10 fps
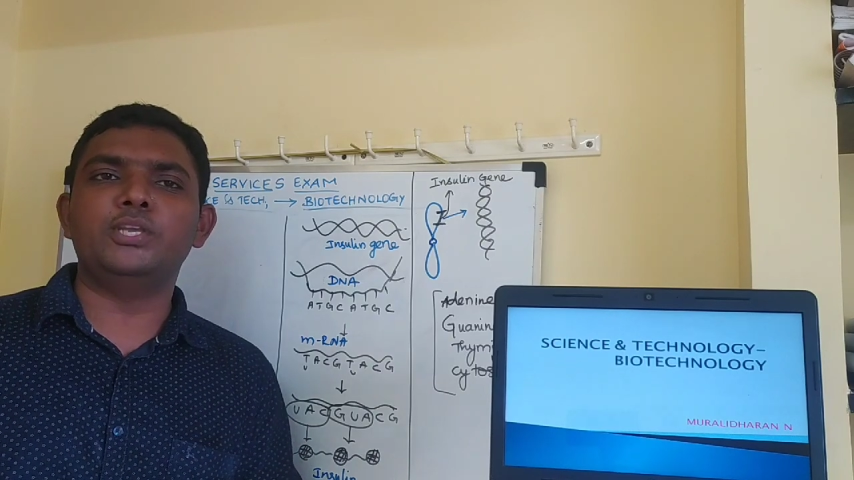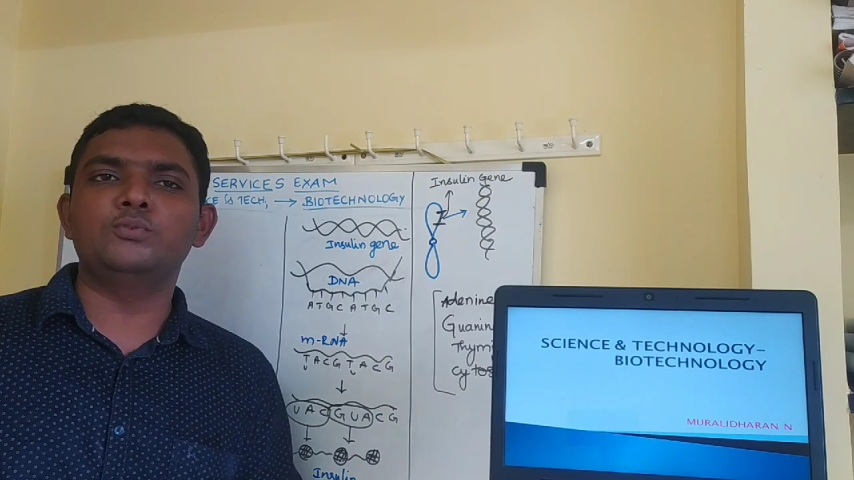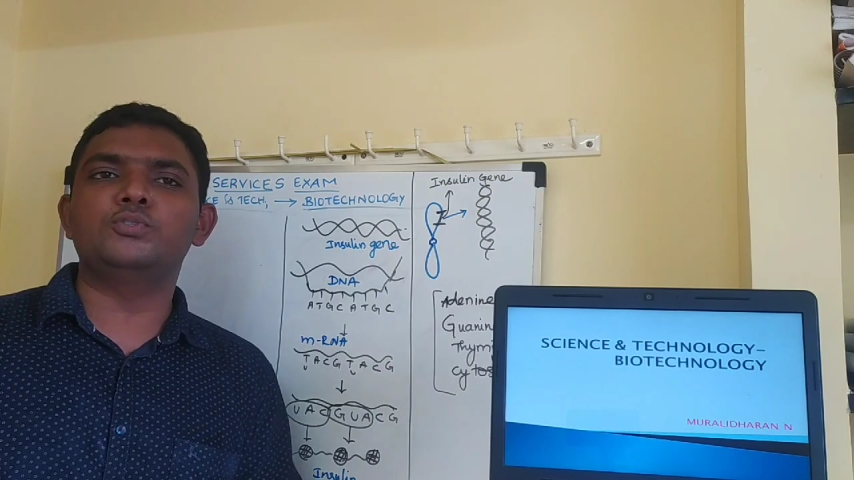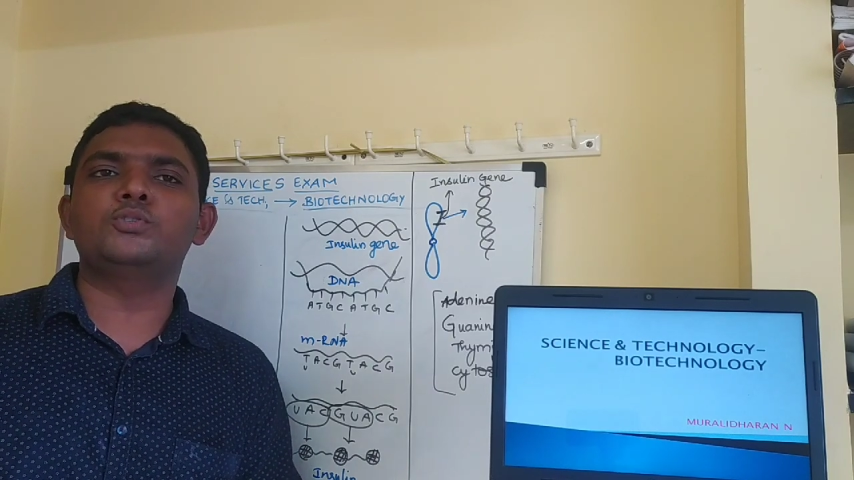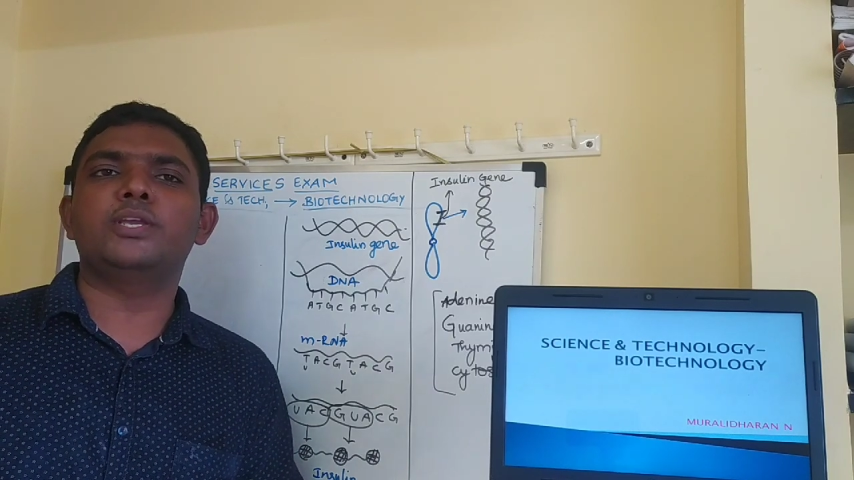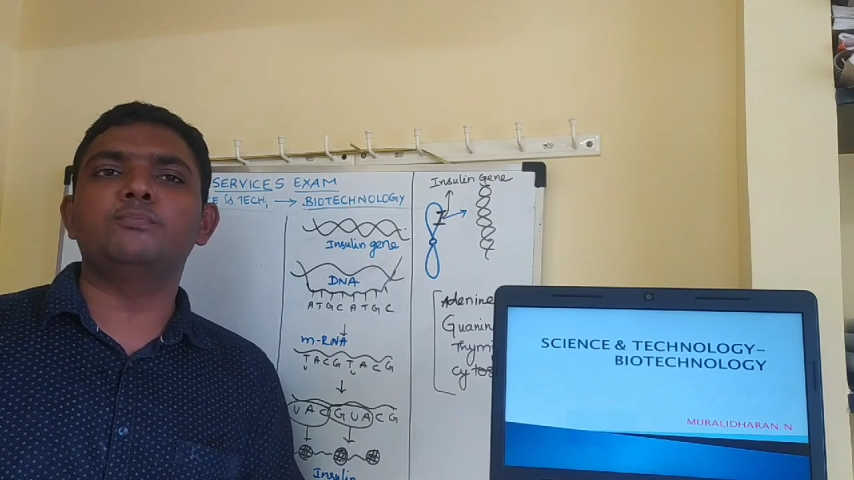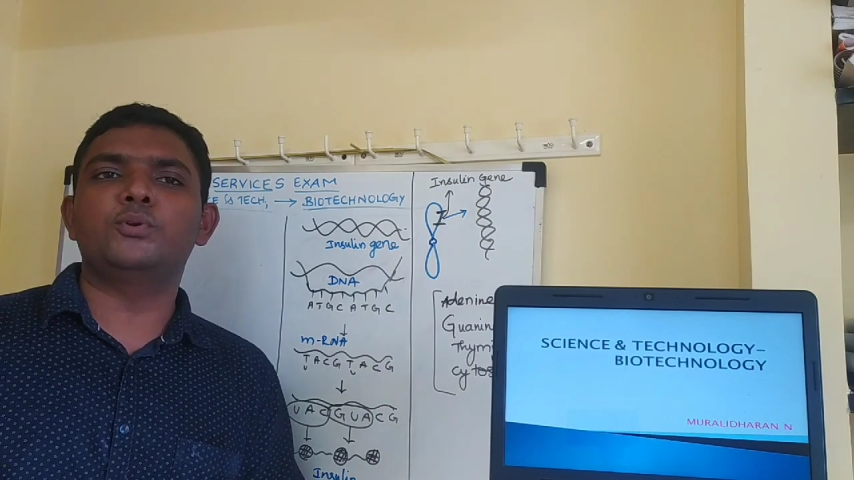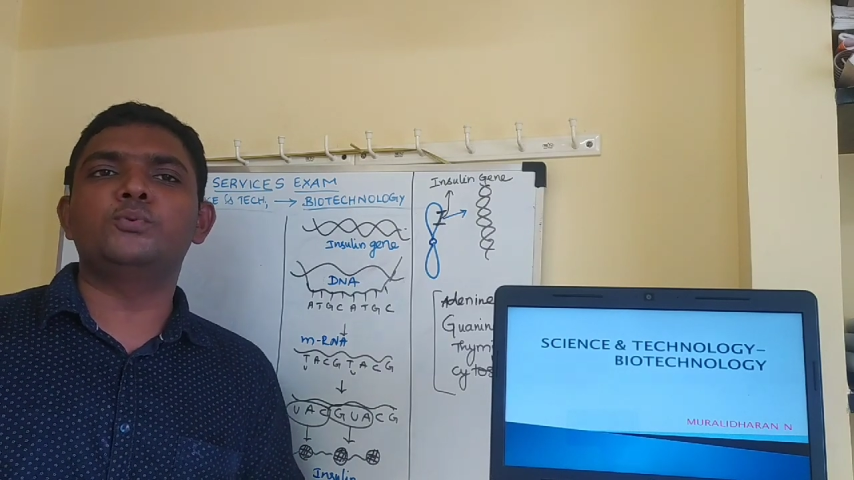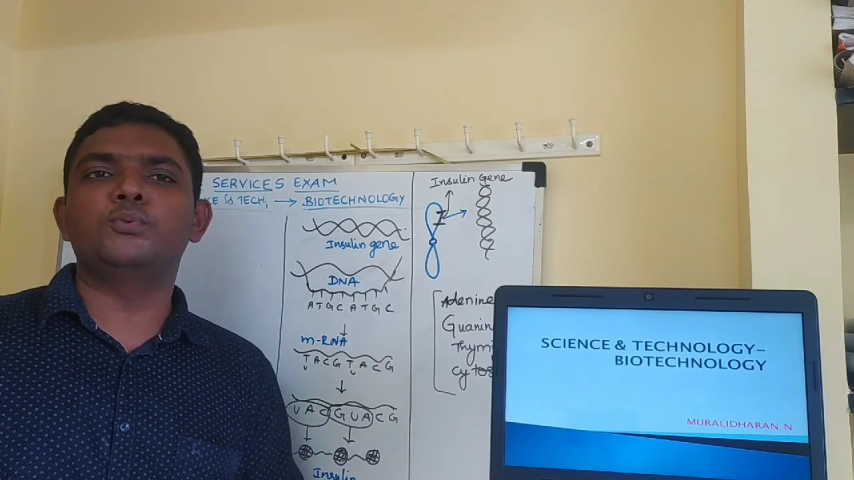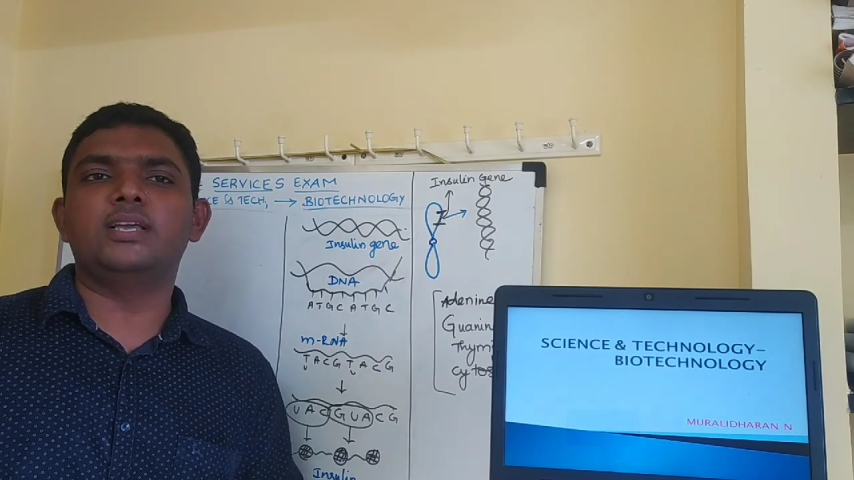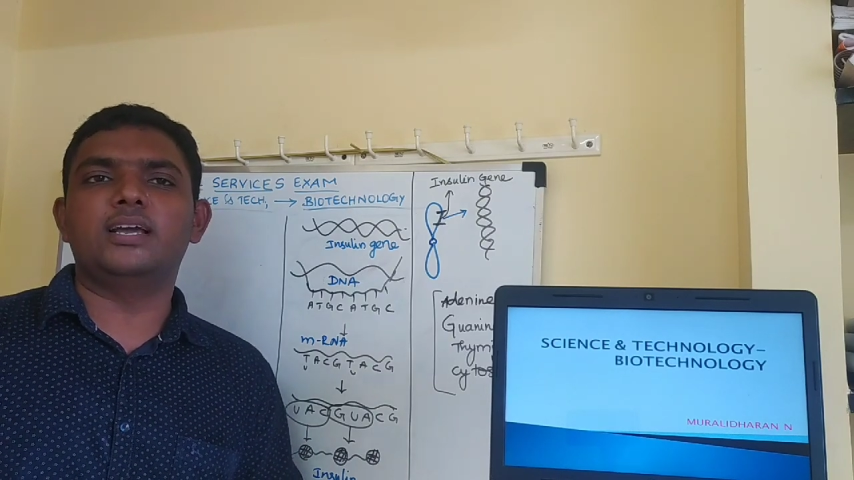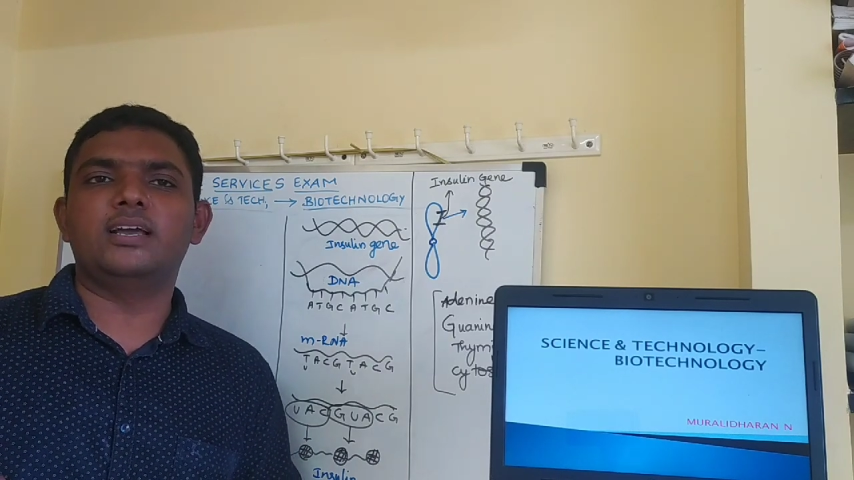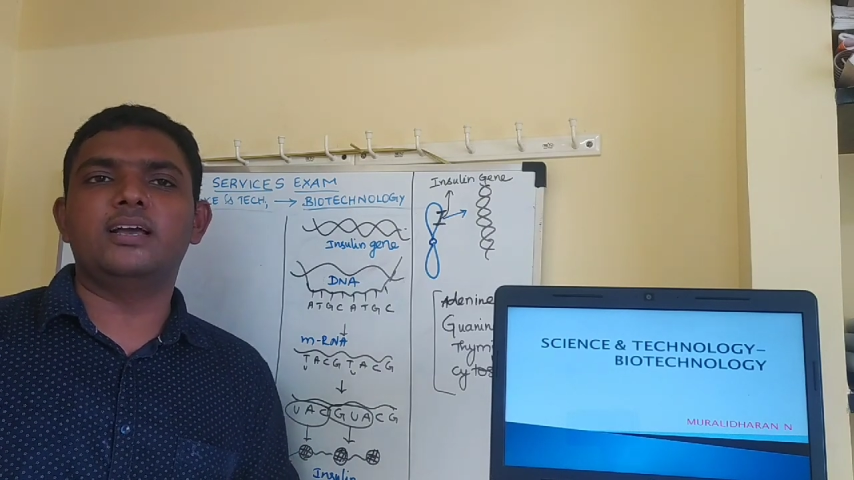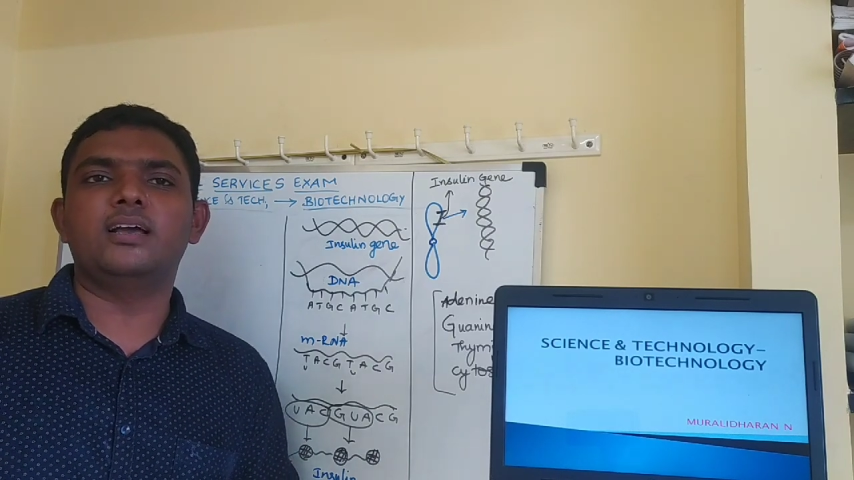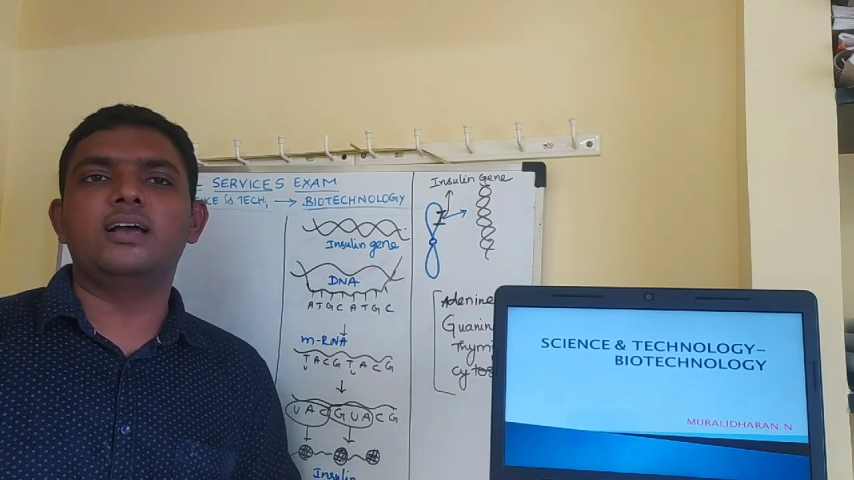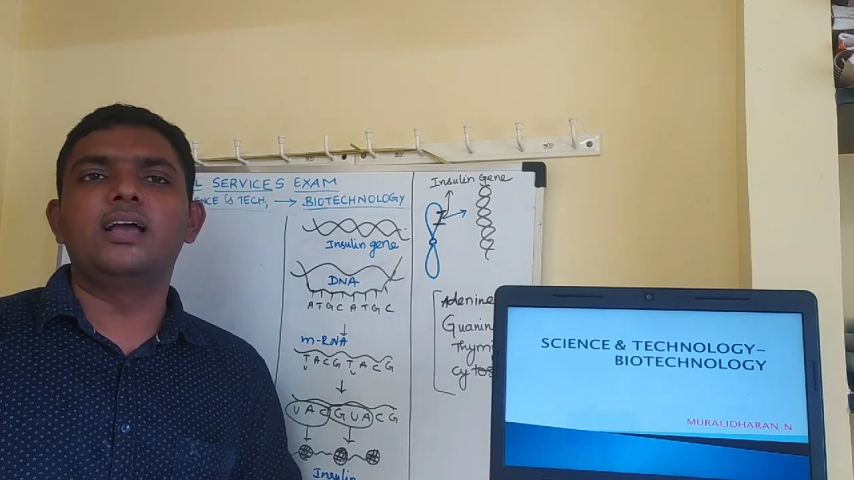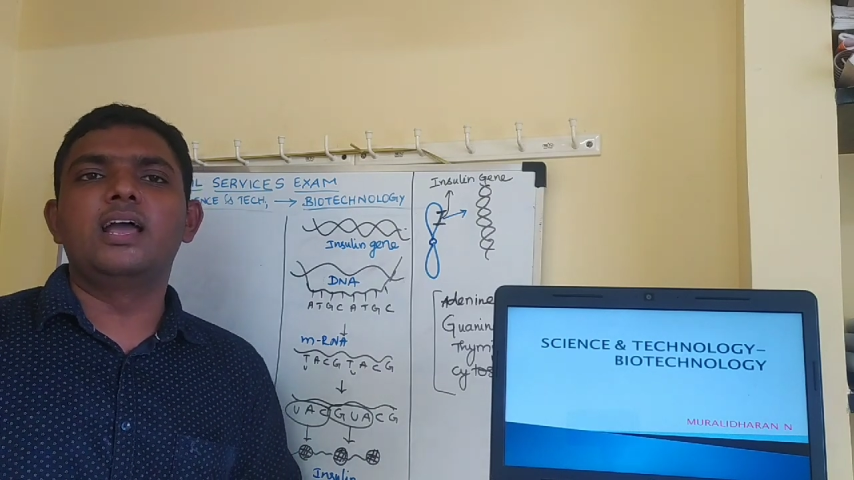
be used to improve the